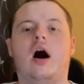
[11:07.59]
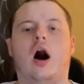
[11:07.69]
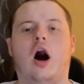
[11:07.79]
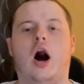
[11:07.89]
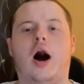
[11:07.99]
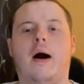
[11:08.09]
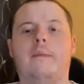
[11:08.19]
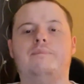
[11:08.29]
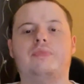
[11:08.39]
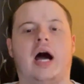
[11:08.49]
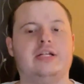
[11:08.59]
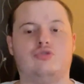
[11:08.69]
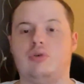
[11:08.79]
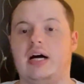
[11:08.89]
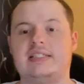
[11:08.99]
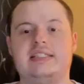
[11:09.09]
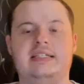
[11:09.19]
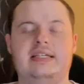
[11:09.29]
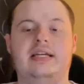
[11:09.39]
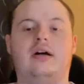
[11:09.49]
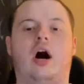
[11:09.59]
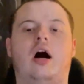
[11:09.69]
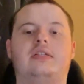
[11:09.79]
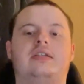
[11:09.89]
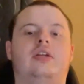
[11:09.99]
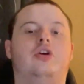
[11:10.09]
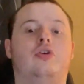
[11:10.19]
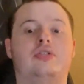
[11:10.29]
I do not see Nina Hoss in here,